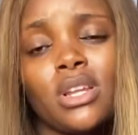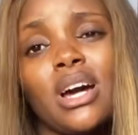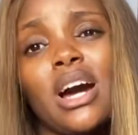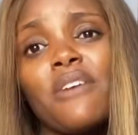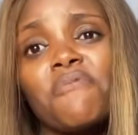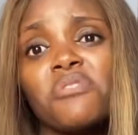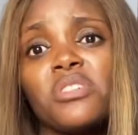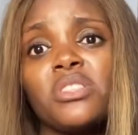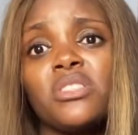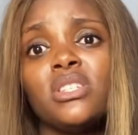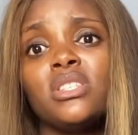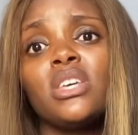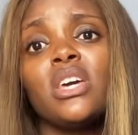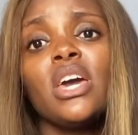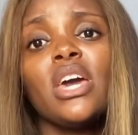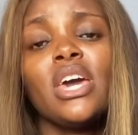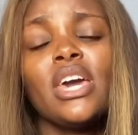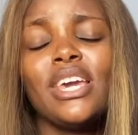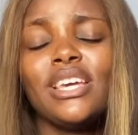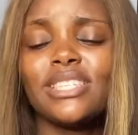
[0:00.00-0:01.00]
After this
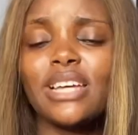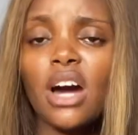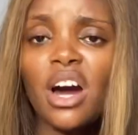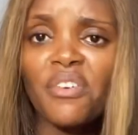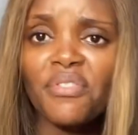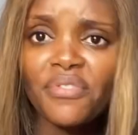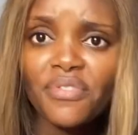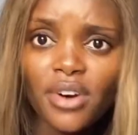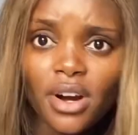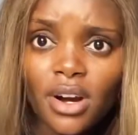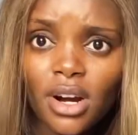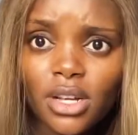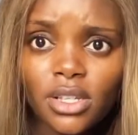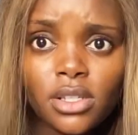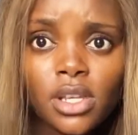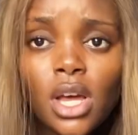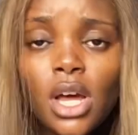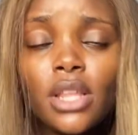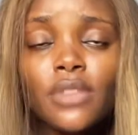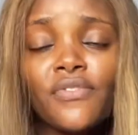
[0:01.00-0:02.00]
is our fragrance.
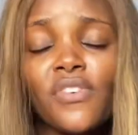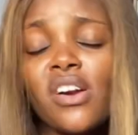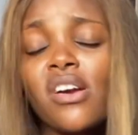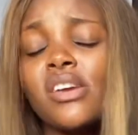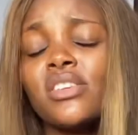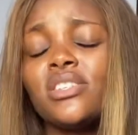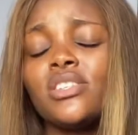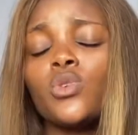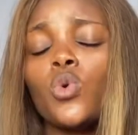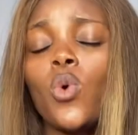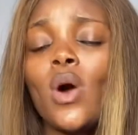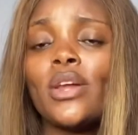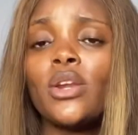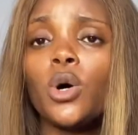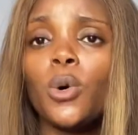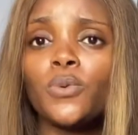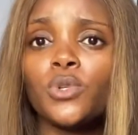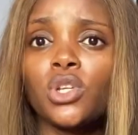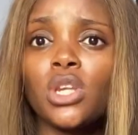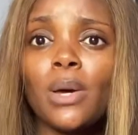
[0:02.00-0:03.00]
Fragrance is quite
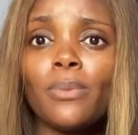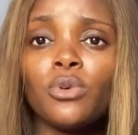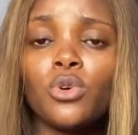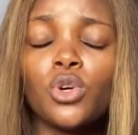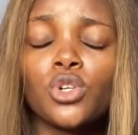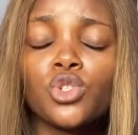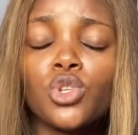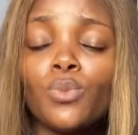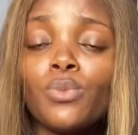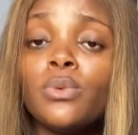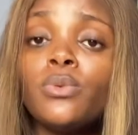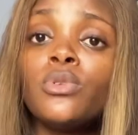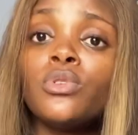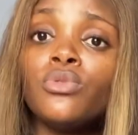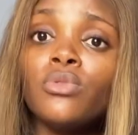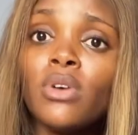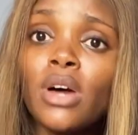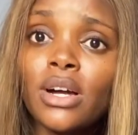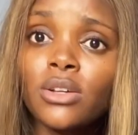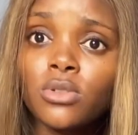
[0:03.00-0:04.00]
optional because some people
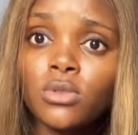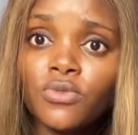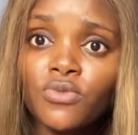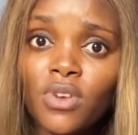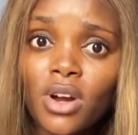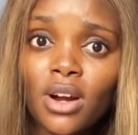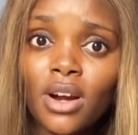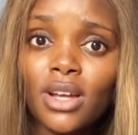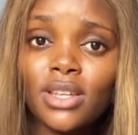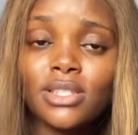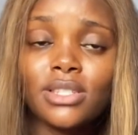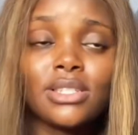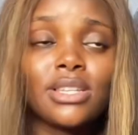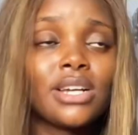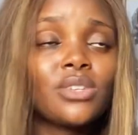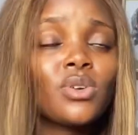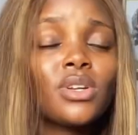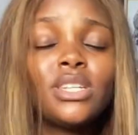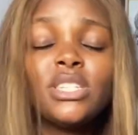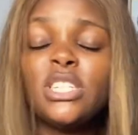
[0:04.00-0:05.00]
react to fragrance. It
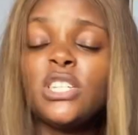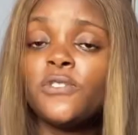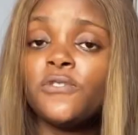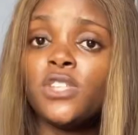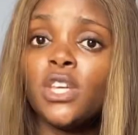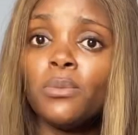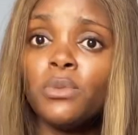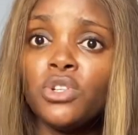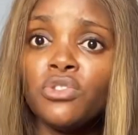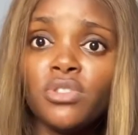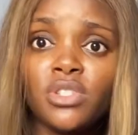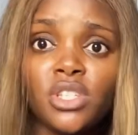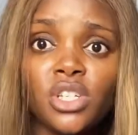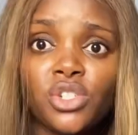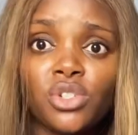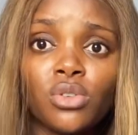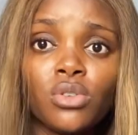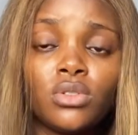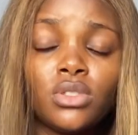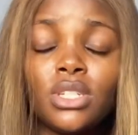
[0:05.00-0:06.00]
actually gives them
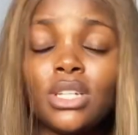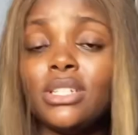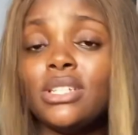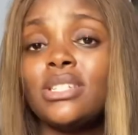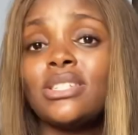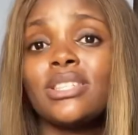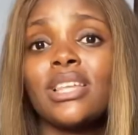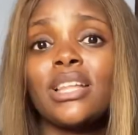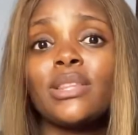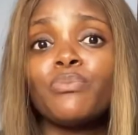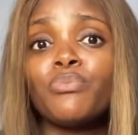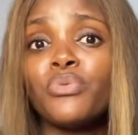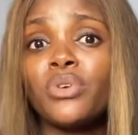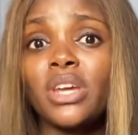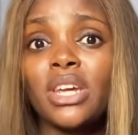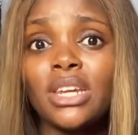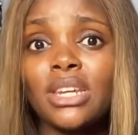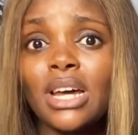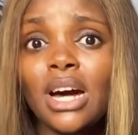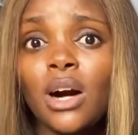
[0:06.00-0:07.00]
irritation. Then they start
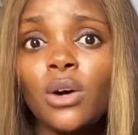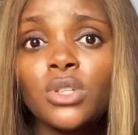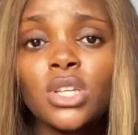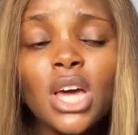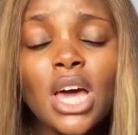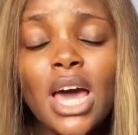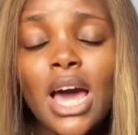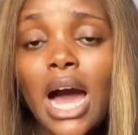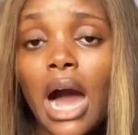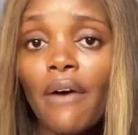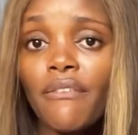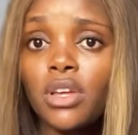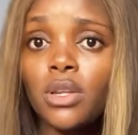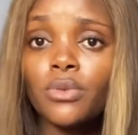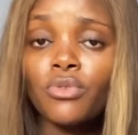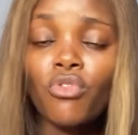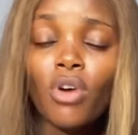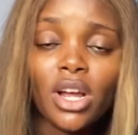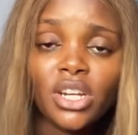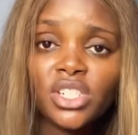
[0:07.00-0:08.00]
breaking out, having
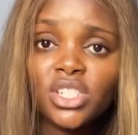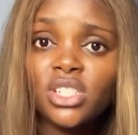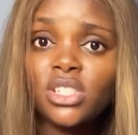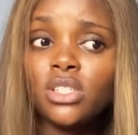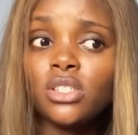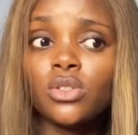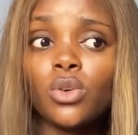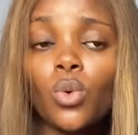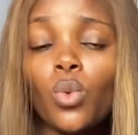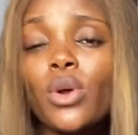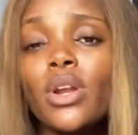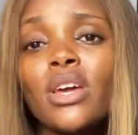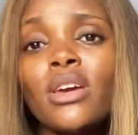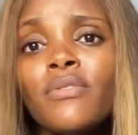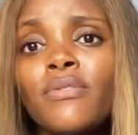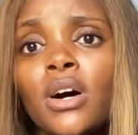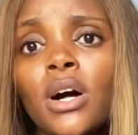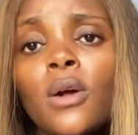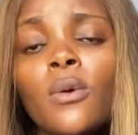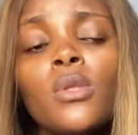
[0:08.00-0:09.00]
rashes or
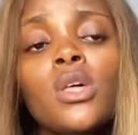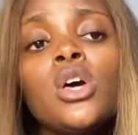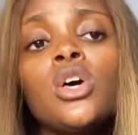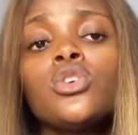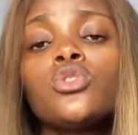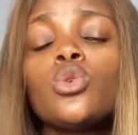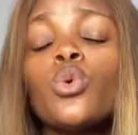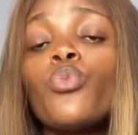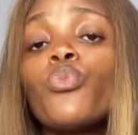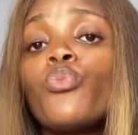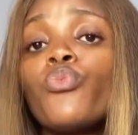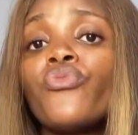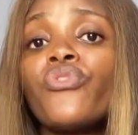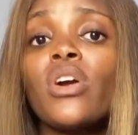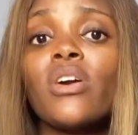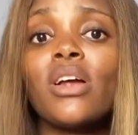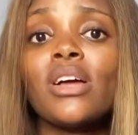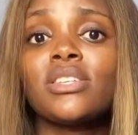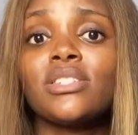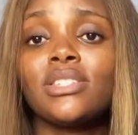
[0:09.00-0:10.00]
whatever. So
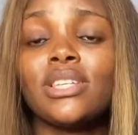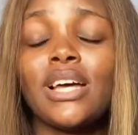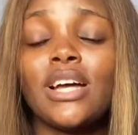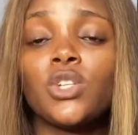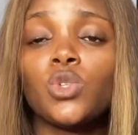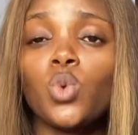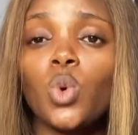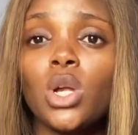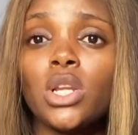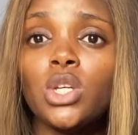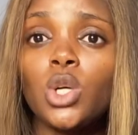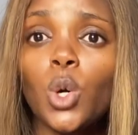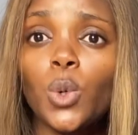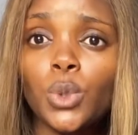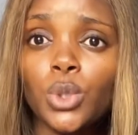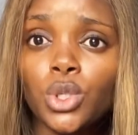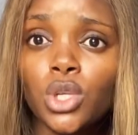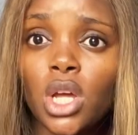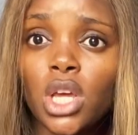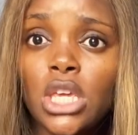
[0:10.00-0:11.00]
fragrance is actually
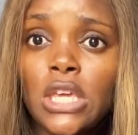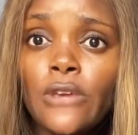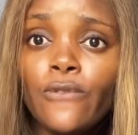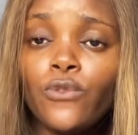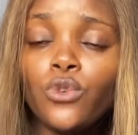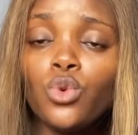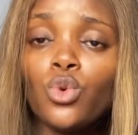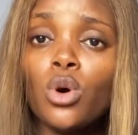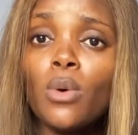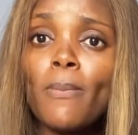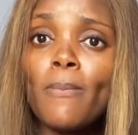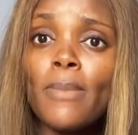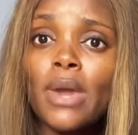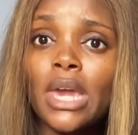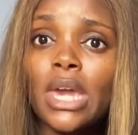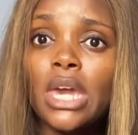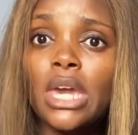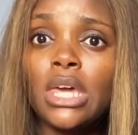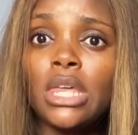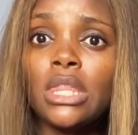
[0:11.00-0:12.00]
optional. If you are
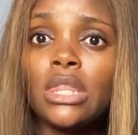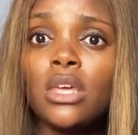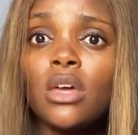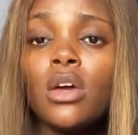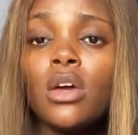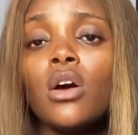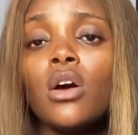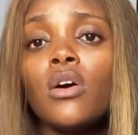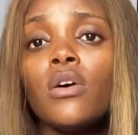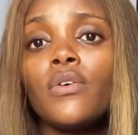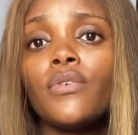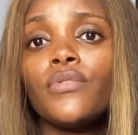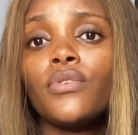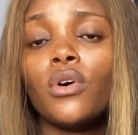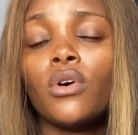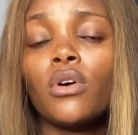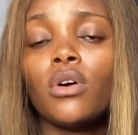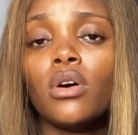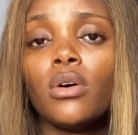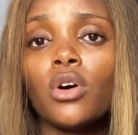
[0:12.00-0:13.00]
making
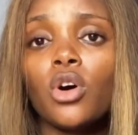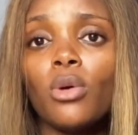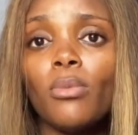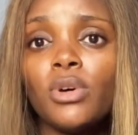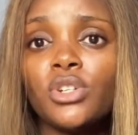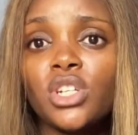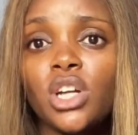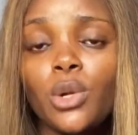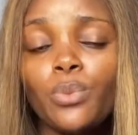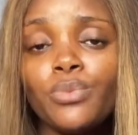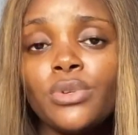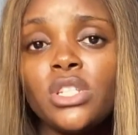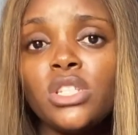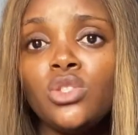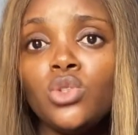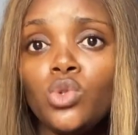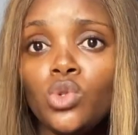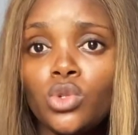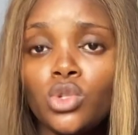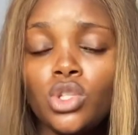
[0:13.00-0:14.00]
for commercial, please
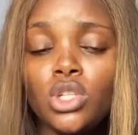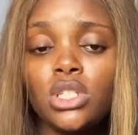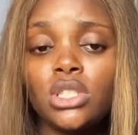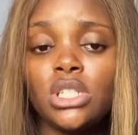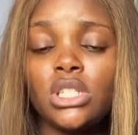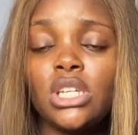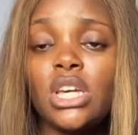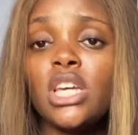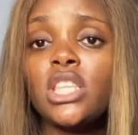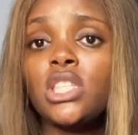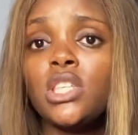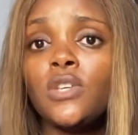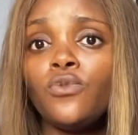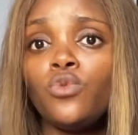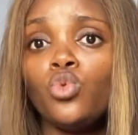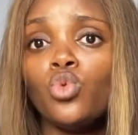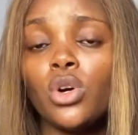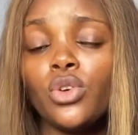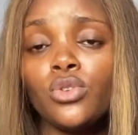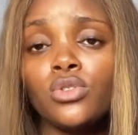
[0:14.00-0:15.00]
indicate if
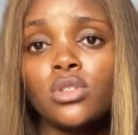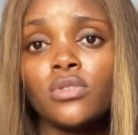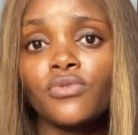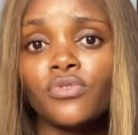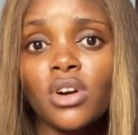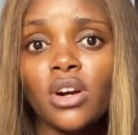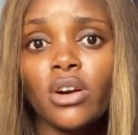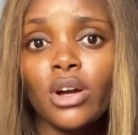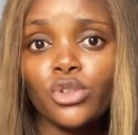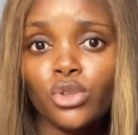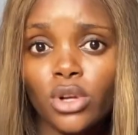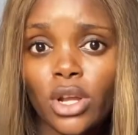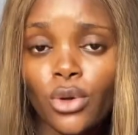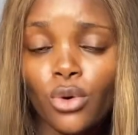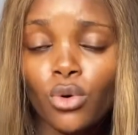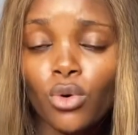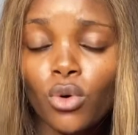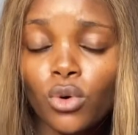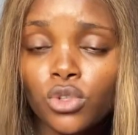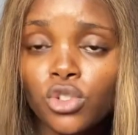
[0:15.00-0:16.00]
you are using fragrance so that your
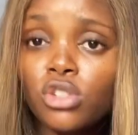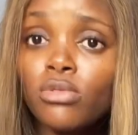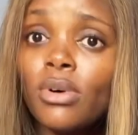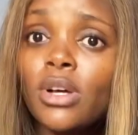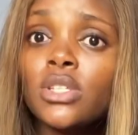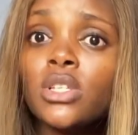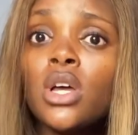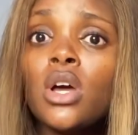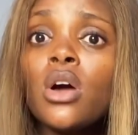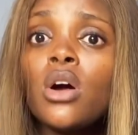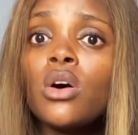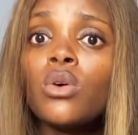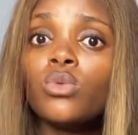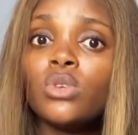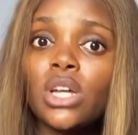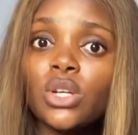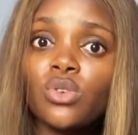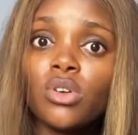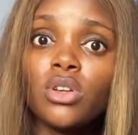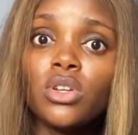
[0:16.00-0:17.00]
customers would
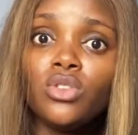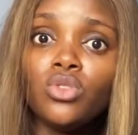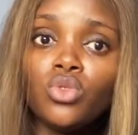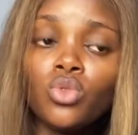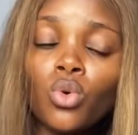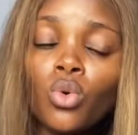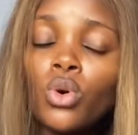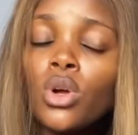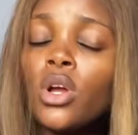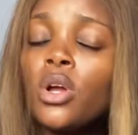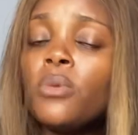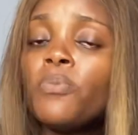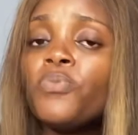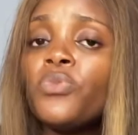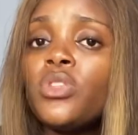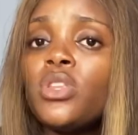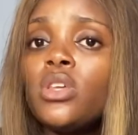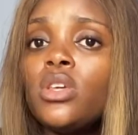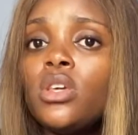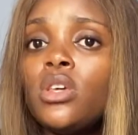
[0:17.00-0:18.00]
actually know
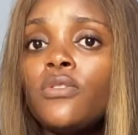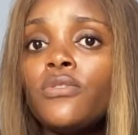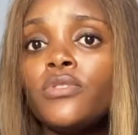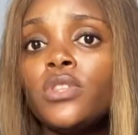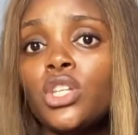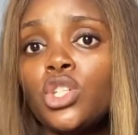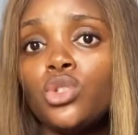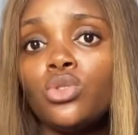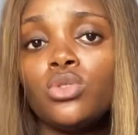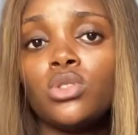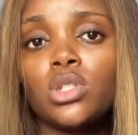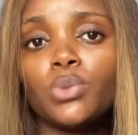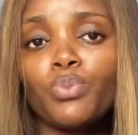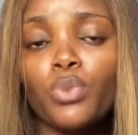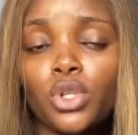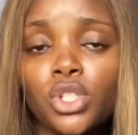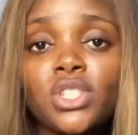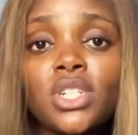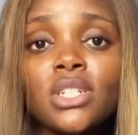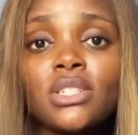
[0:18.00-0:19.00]
if they should
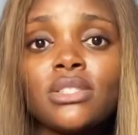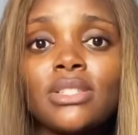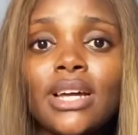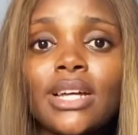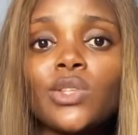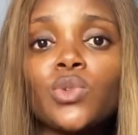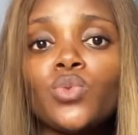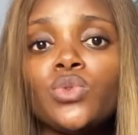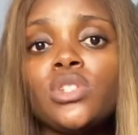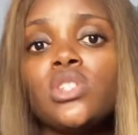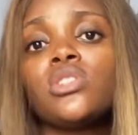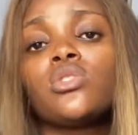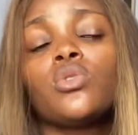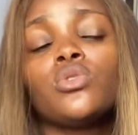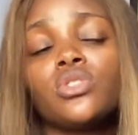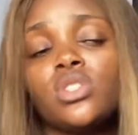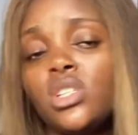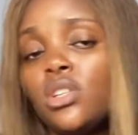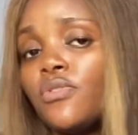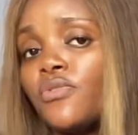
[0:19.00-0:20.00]
purchase that which is
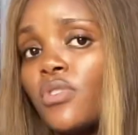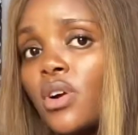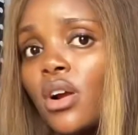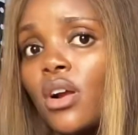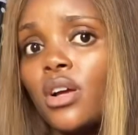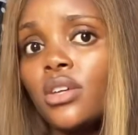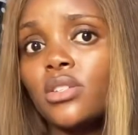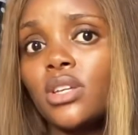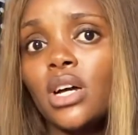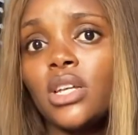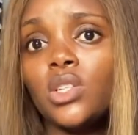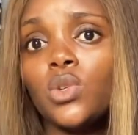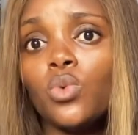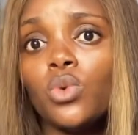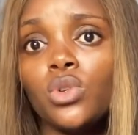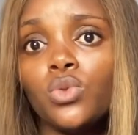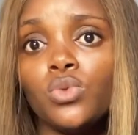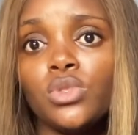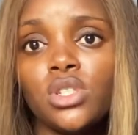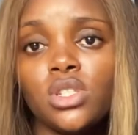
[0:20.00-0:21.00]
containing fragrance and the one
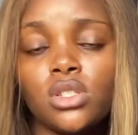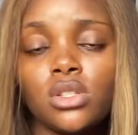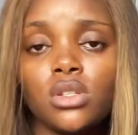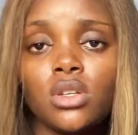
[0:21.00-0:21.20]
which is